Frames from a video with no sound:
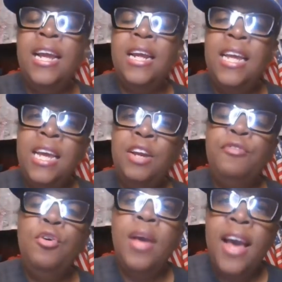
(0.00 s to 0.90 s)
And again,
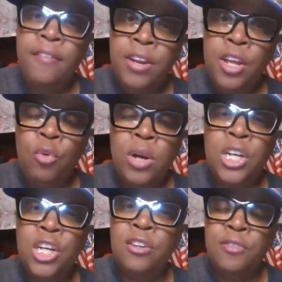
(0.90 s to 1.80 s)
if you have any
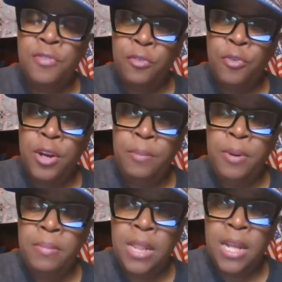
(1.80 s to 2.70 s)
questions, feel free to
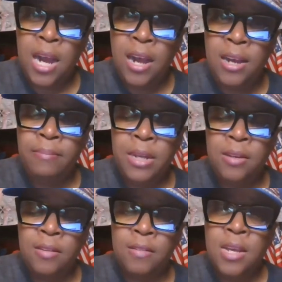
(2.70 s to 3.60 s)
put them in the
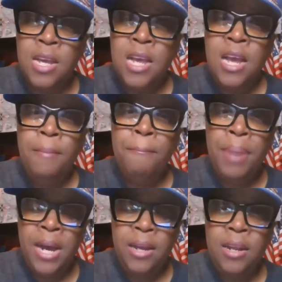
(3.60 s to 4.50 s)
comments.
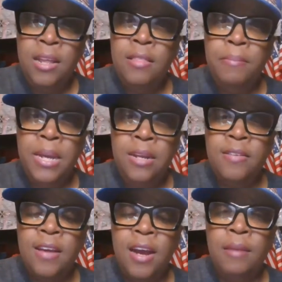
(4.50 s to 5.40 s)
But in the
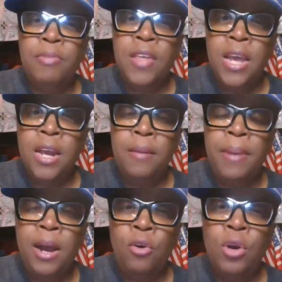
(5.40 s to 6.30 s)
meantime, thinking
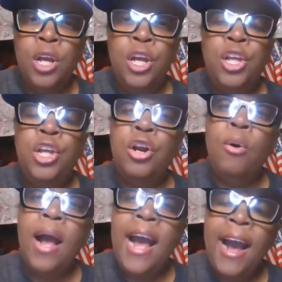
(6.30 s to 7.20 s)
about, you
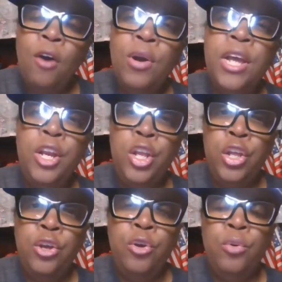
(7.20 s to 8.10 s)
know, how can
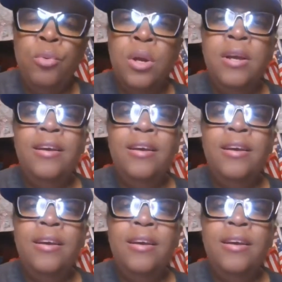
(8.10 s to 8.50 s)
you